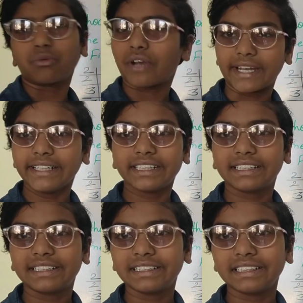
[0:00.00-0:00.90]
right?
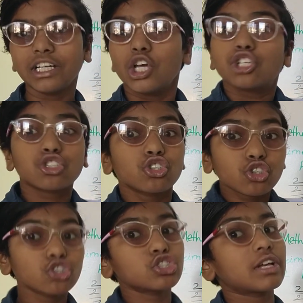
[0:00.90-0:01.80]
So
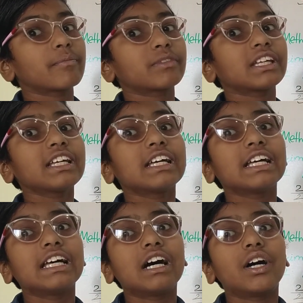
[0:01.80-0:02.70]
do something
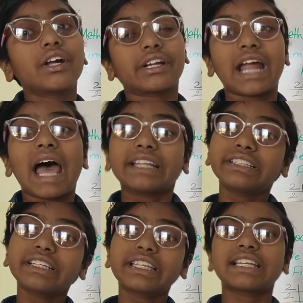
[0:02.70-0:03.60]
rather
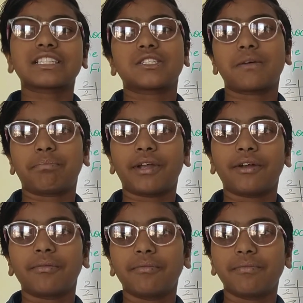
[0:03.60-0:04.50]
than accepted.
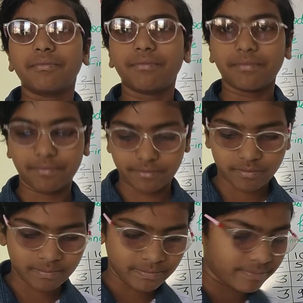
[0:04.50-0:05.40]

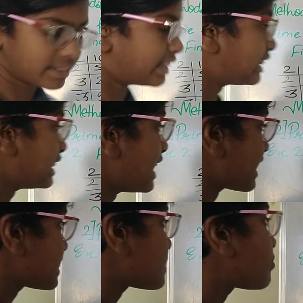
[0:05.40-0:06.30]

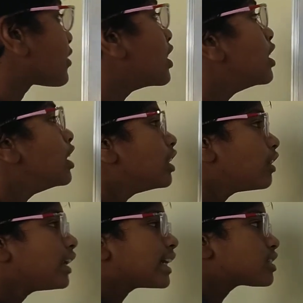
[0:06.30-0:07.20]
Next. Now
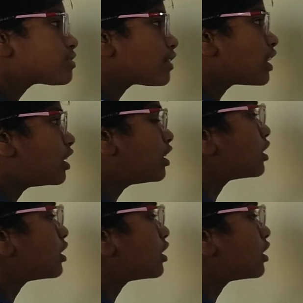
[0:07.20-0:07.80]
next we learned